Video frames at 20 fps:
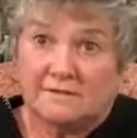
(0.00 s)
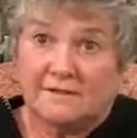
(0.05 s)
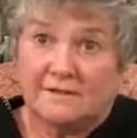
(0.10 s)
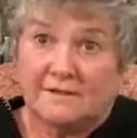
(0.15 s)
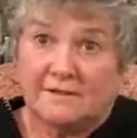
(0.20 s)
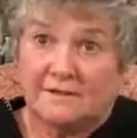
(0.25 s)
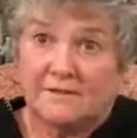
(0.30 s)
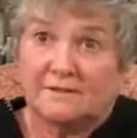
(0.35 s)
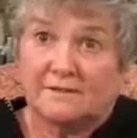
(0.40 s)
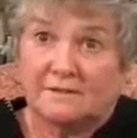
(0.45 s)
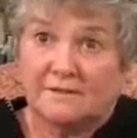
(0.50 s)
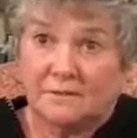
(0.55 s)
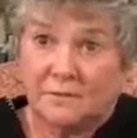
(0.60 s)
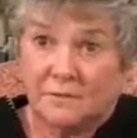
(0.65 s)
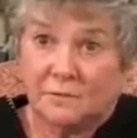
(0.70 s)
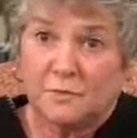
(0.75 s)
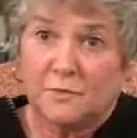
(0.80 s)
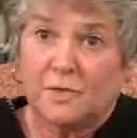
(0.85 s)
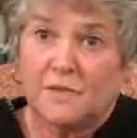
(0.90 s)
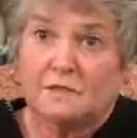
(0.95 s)
You know,
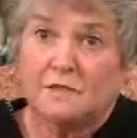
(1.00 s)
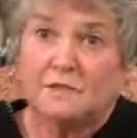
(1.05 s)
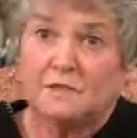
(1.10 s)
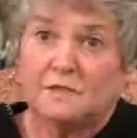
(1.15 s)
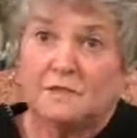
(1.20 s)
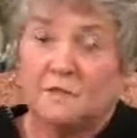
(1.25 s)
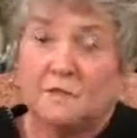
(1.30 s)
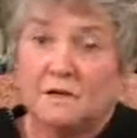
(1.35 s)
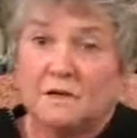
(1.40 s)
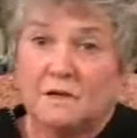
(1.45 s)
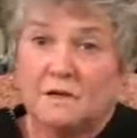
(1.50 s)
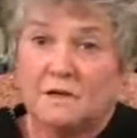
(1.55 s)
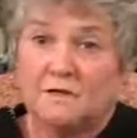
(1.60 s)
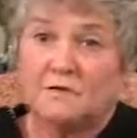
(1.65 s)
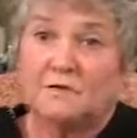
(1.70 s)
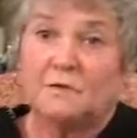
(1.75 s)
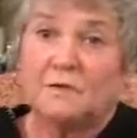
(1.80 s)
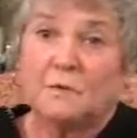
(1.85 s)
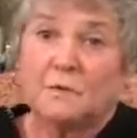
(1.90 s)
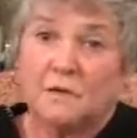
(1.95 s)
who's president, what
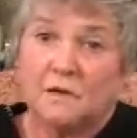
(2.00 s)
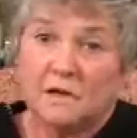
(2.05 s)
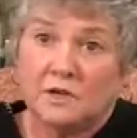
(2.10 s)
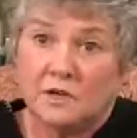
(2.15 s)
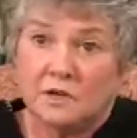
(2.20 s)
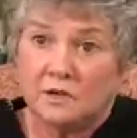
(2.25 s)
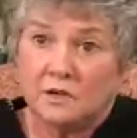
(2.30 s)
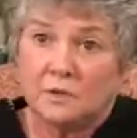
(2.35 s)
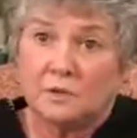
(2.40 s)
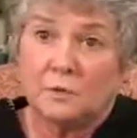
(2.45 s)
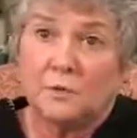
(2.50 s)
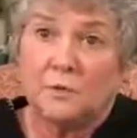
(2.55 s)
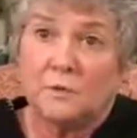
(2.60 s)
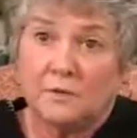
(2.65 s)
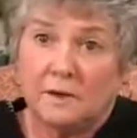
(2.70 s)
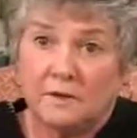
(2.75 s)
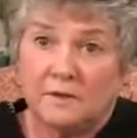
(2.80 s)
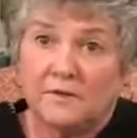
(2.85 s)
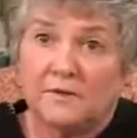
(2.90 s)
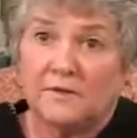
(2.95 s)
country, what year, what
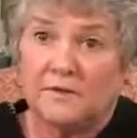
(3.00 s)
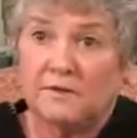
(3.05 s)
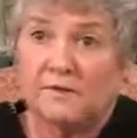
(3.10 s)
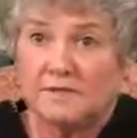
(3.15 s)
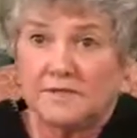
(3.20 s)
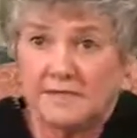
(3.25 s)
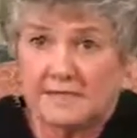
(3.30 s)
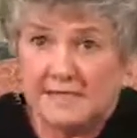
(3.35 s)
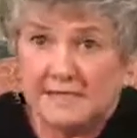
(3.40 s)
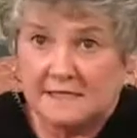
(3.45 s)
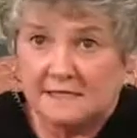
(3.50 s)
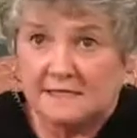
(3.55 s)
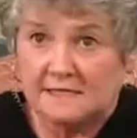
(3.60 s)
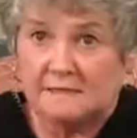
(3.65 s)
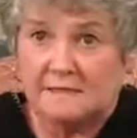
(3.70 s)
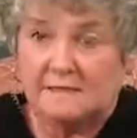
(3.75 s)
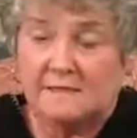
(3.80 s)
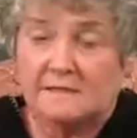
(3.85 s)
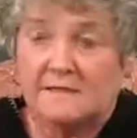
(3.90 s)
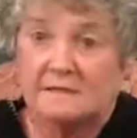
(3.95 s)
month, the
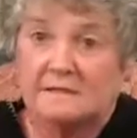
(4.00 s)
seasons.